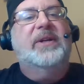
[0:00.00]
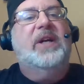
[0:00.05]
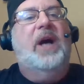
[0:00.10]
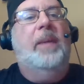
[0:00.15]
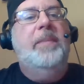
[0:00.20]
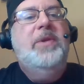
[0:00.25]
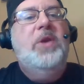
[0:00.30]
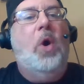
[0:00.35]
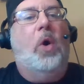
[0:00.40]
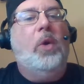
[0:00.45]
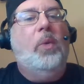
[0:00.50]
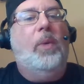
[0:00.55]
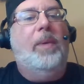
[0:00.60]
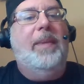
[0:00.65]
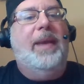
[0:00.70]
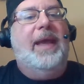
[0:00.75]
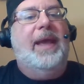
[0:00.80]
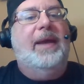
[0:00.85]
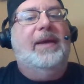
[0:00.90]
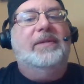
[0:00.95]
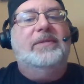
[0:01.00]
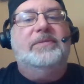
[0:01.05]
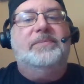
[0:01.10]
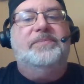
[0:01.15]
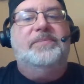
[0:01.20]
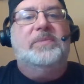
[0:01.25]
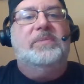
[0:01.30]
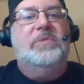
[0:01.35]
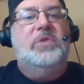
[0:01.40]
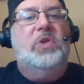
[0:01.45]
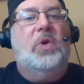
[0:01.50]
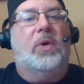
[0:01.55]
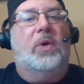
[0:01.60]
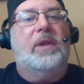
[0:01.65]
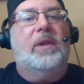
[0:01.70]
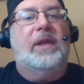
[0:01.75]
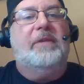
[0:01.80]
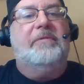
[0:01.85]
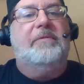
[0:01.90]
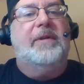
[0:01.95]
Or come yawn with me.
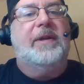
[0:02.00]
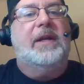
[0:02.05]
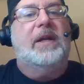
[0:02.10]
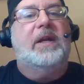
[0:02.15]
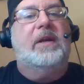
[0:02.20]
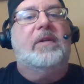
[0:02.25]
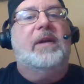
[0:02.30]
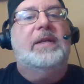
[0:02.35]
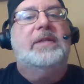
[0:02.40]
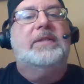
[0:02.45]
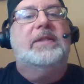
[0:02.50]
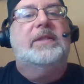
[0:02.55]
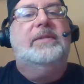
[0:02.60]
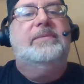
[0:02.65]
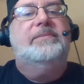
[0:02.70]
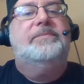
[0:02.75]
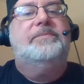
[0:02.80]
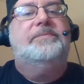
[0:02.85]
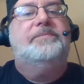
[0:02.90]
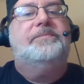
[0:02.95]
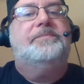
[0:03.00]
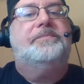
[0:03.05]
Yawning like freaking crazy.